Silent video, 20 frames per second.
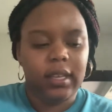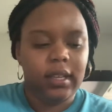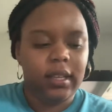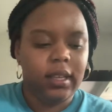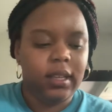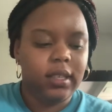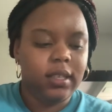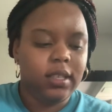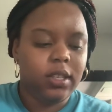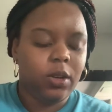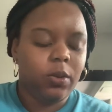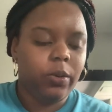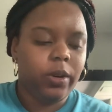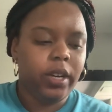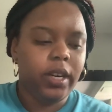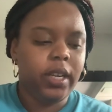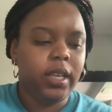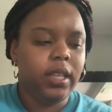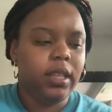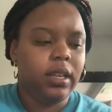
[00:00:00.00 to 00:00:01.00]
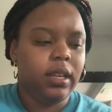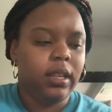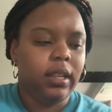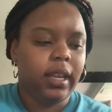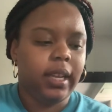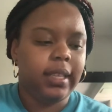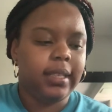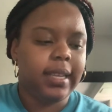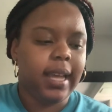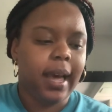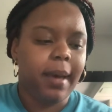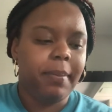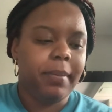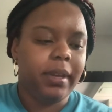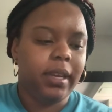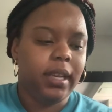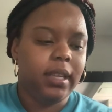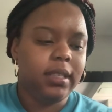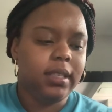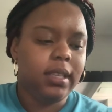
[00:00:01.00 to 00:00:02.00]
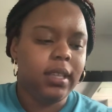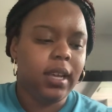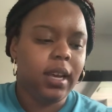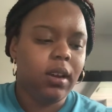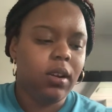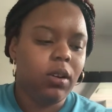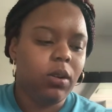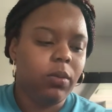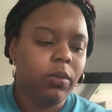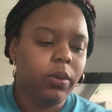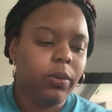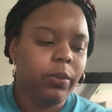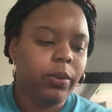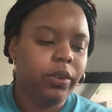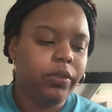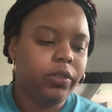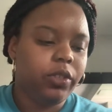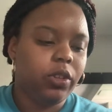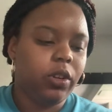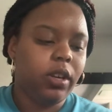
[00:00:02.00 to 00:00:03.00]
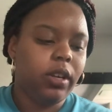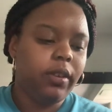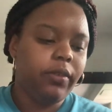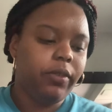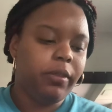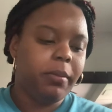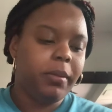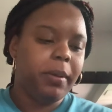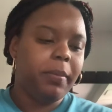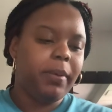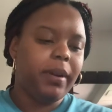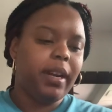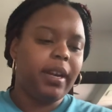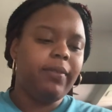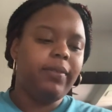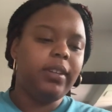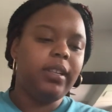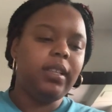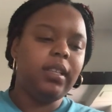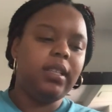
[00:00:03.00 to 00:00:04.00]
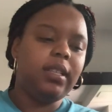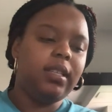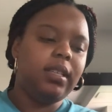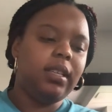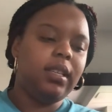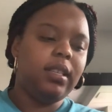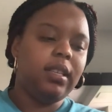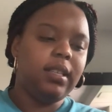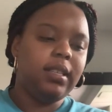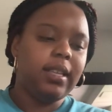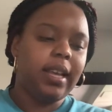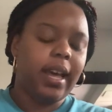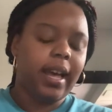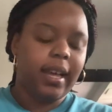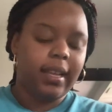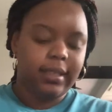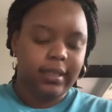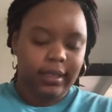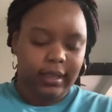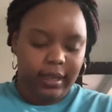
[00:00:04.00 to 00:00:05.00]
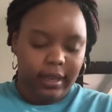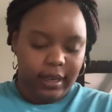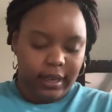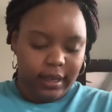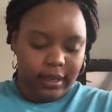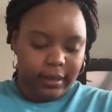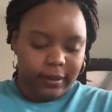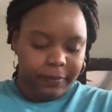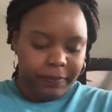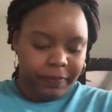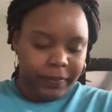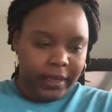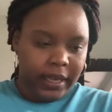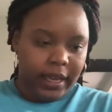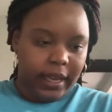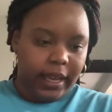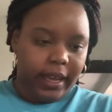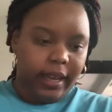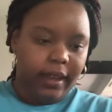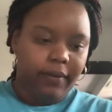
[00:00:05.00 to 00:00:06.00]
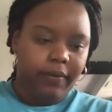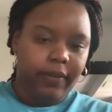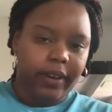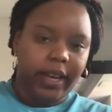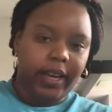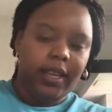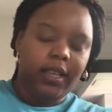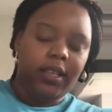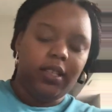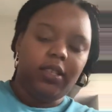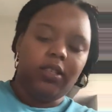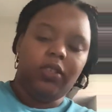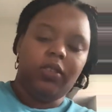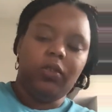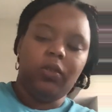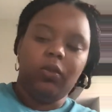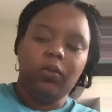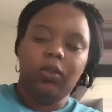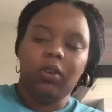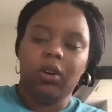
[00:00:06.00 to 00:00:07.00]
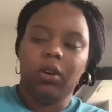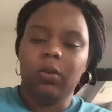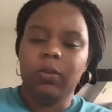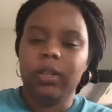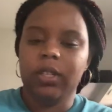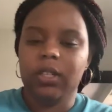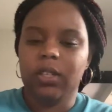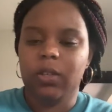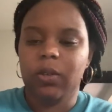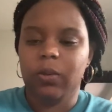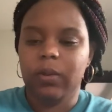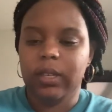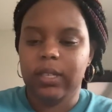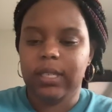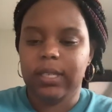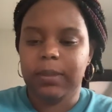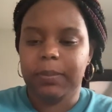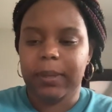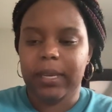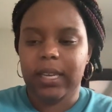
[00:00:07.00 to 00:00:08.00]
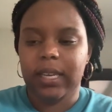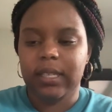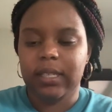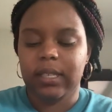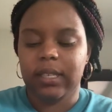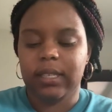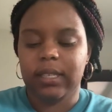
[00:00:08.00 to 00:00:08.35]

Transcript: And so we're either like tapping into that or we're withdrawing from it. But I really see this as like advice to go into a space, a